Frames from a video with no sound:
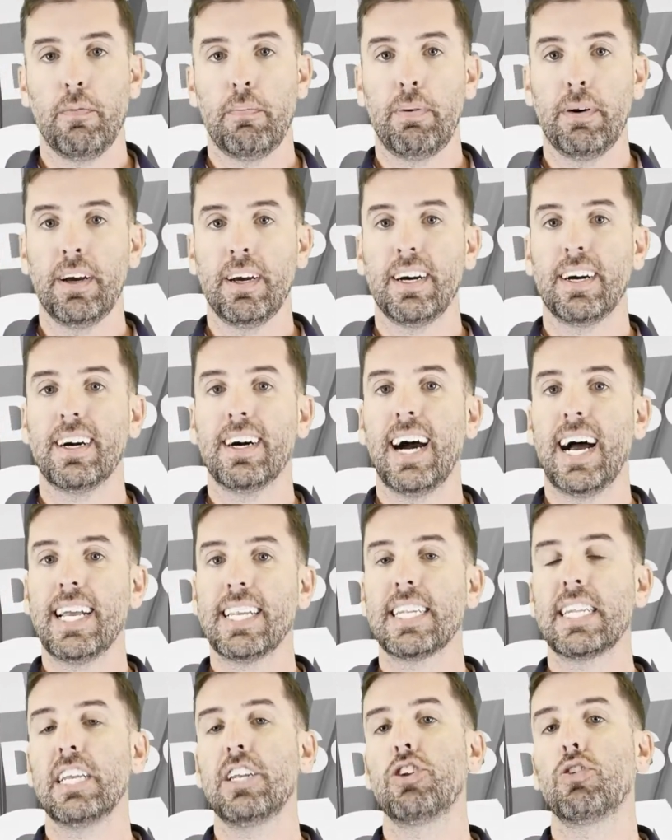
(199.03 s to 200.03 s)
put
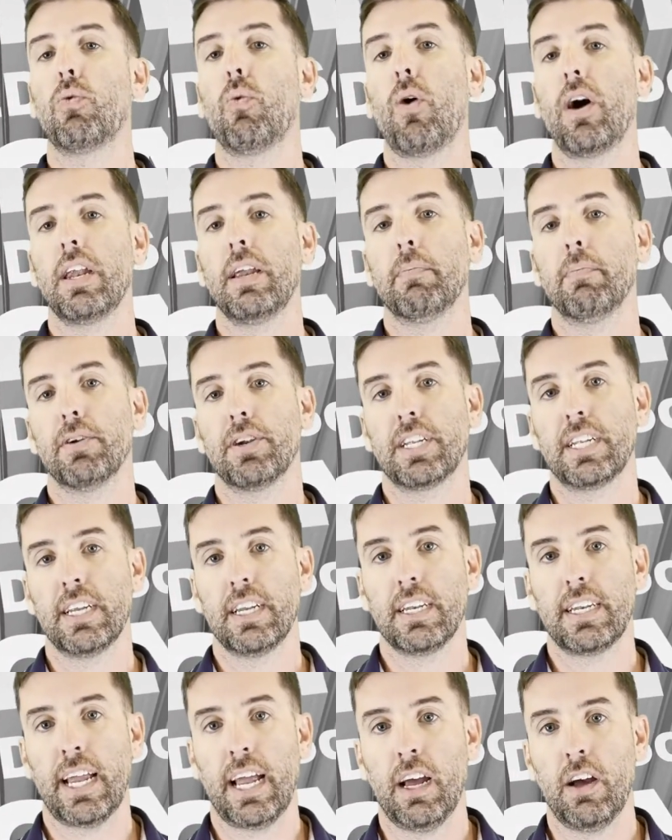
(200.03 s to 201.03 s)
less than
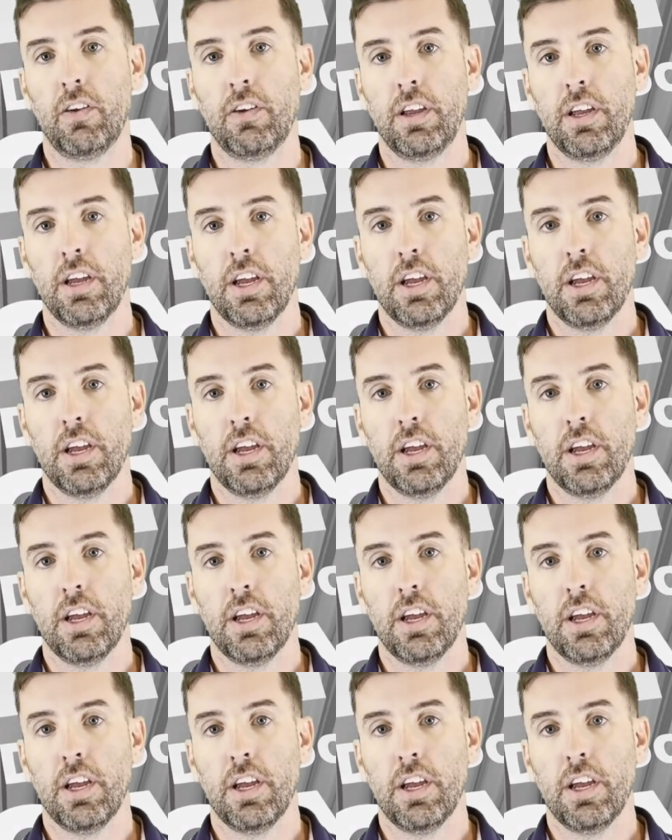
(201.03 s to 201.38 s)
20% down,